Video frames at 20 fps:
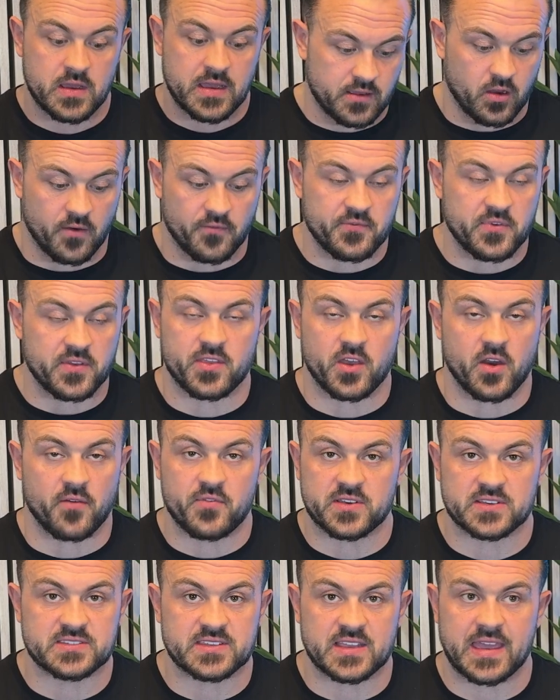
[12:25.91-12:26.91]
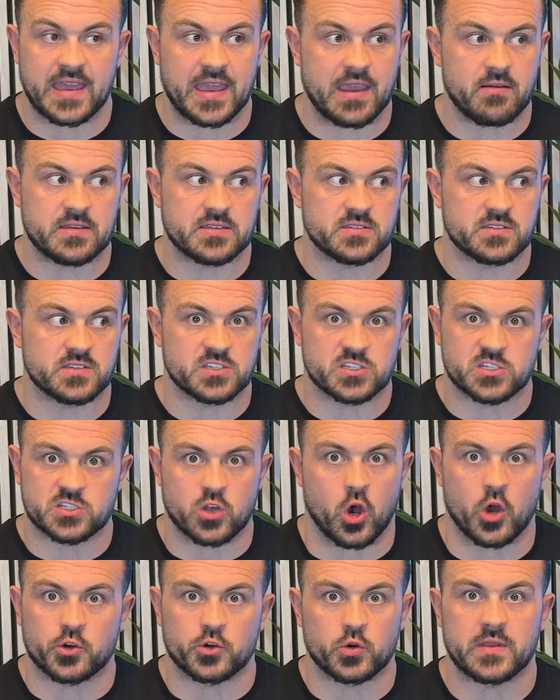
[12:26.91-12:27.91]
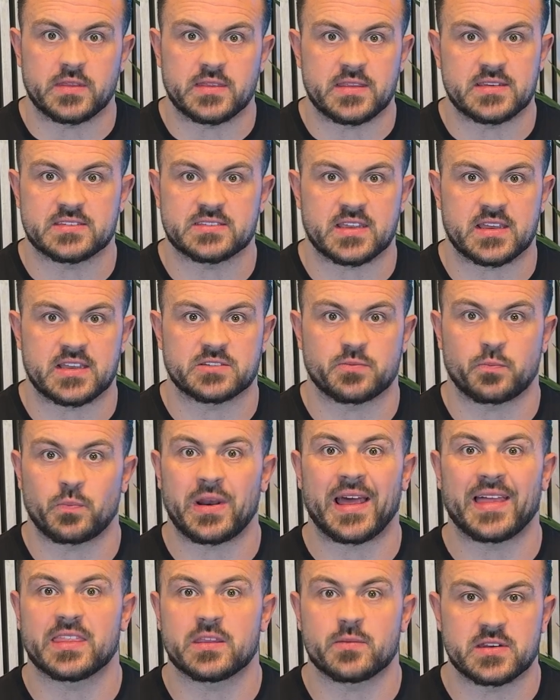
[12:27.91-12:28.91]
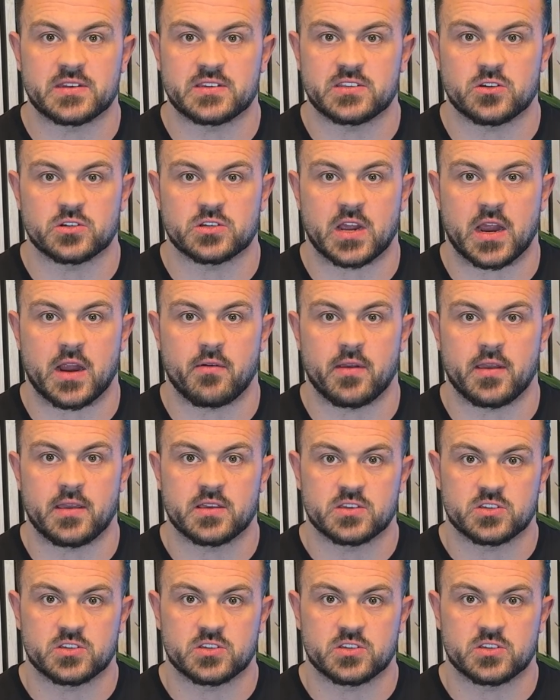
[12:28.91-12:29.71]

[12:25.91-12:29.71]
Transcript: The obvious thing here is start doing these things, plan them into your diary,